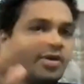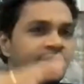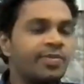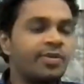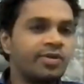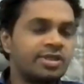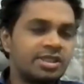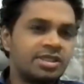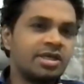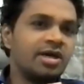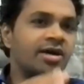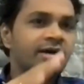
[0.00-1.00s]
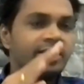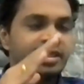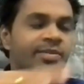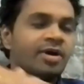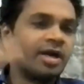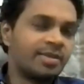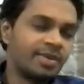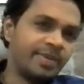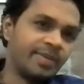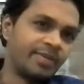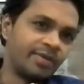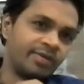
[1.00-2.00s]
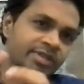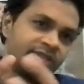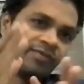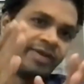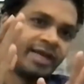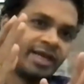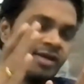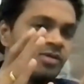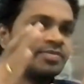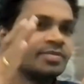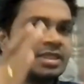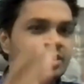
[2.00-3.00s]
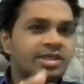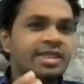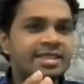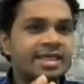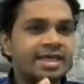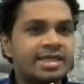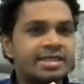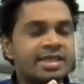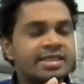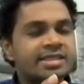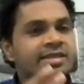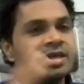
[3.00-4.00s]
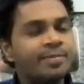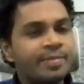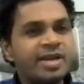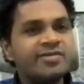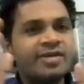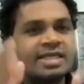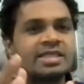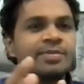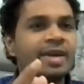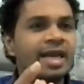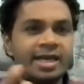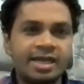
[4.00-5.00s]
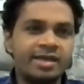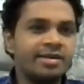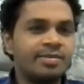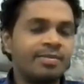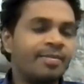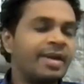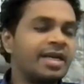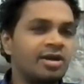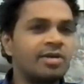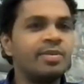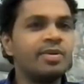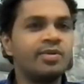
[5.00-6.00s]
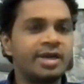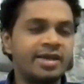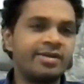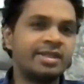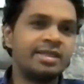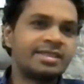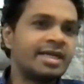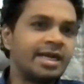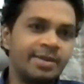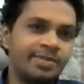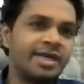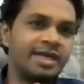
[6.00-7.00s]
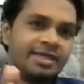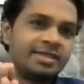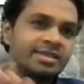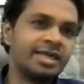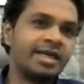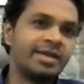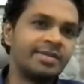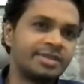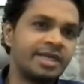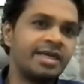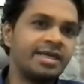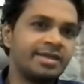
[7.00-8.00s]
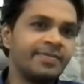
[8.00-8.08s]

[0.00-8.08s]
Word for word: approach or the bottom-up approach where, so this year is this prefixed planning might not be working in the startups, right?